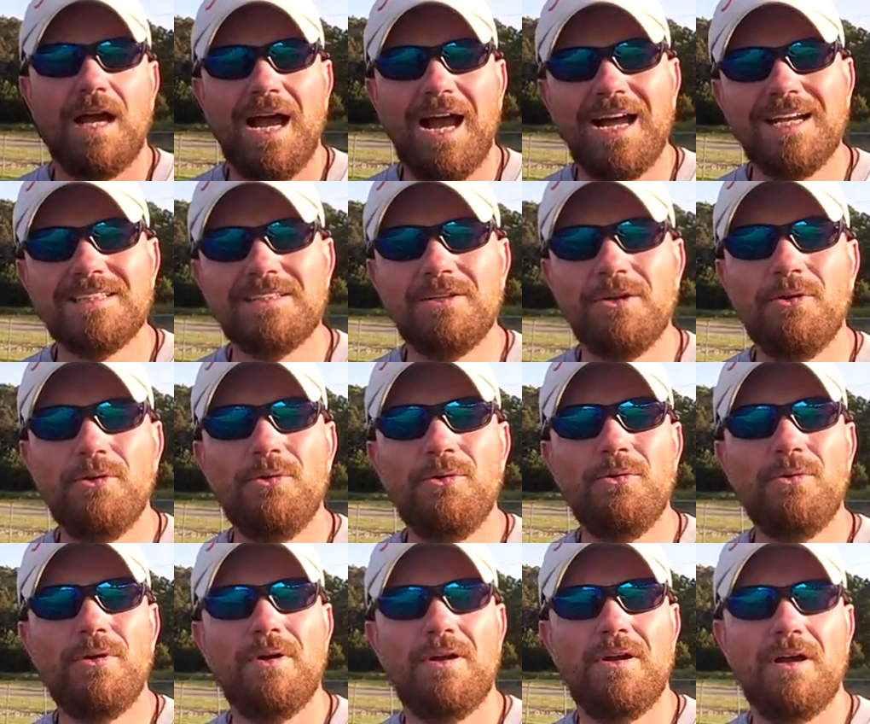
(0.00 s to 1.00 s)
I
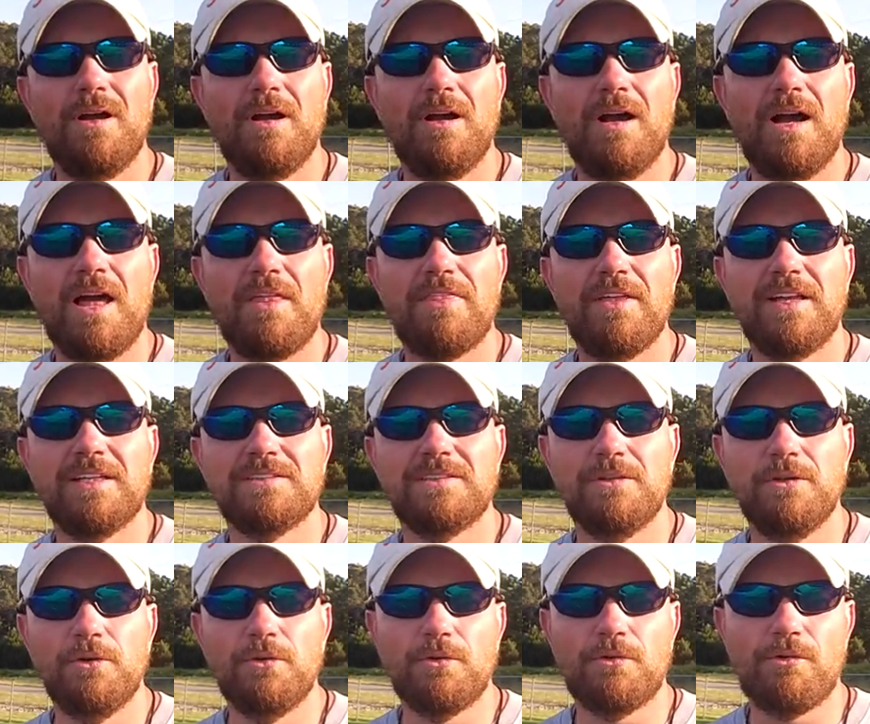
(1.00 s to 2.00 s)
do. I think it's a
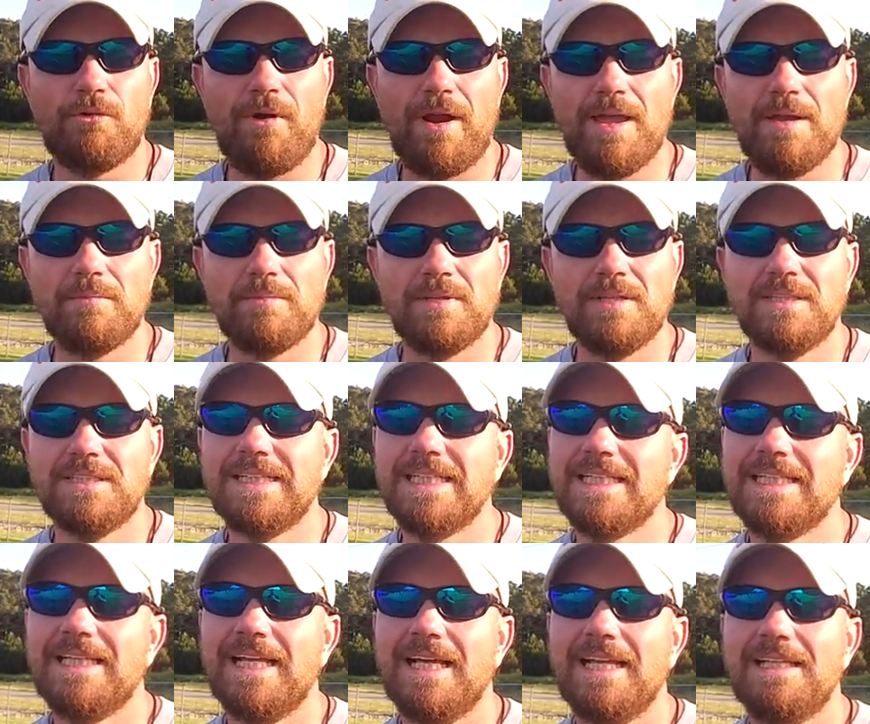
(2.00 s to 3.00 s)
little cramped in
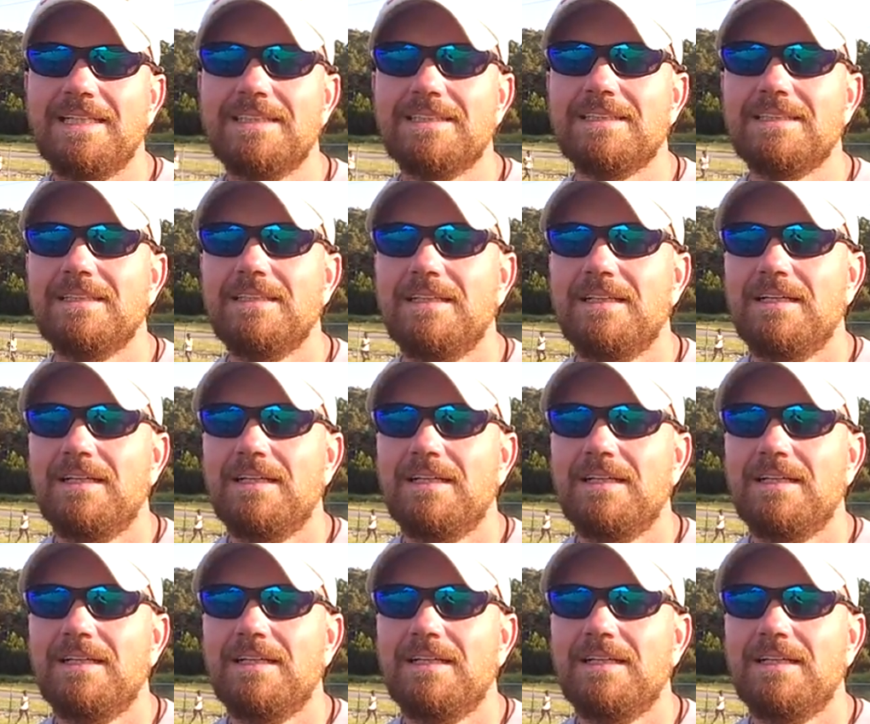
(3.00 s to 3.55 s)
10 days.